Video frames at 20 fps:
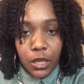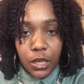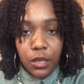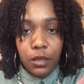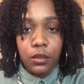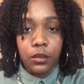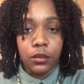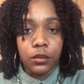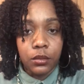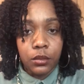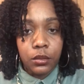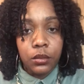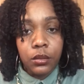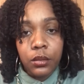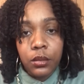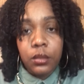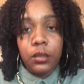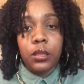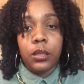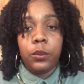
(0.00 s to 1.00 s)
Yeah.
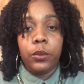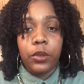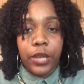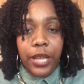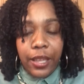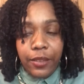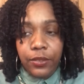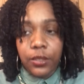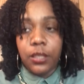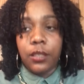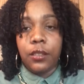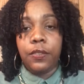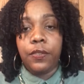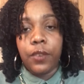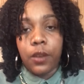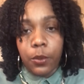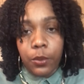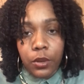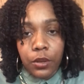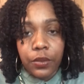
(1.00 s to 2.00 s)
We're gonna have a little
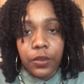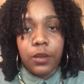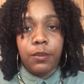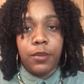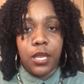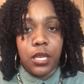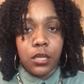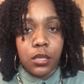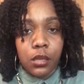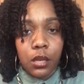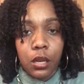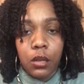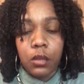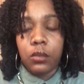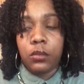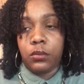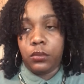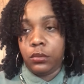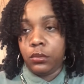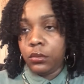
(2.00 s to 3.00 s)
fun with a remix, y'all.
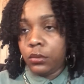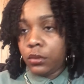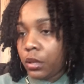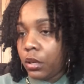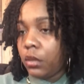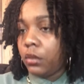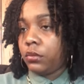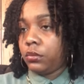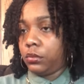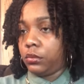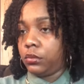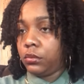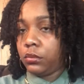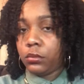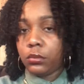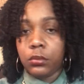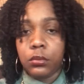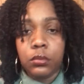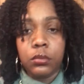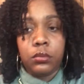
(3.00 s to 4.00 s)

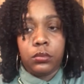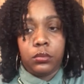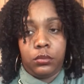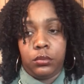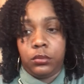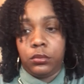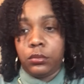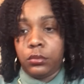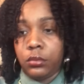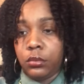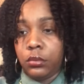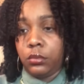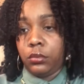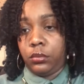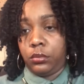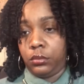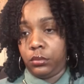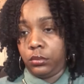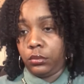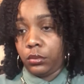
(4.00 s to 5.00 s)

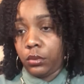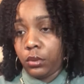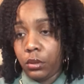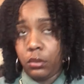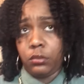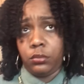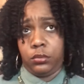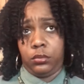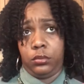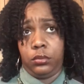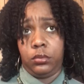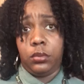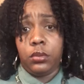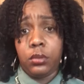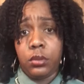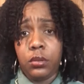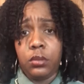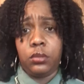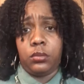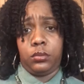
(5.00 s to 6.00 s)
Uh,
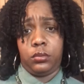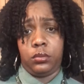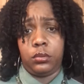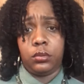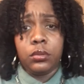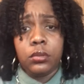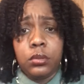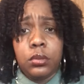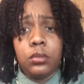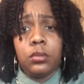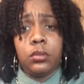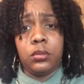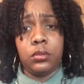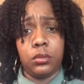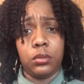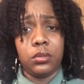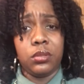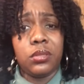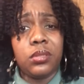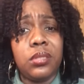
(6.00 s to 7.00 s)
uh,
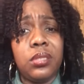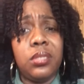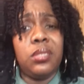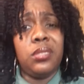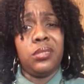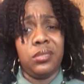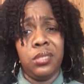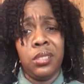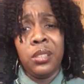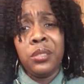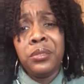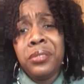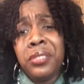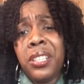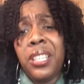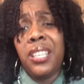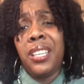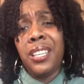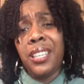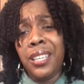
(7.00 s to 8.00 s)
uh.
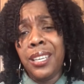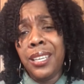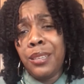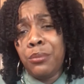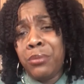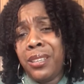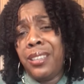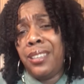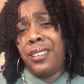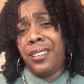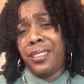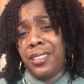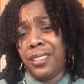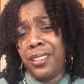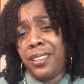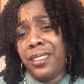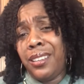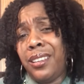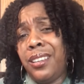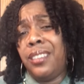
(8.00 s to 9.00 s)

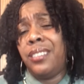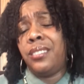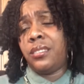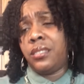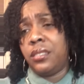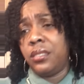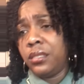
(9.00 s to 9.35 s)
Remix.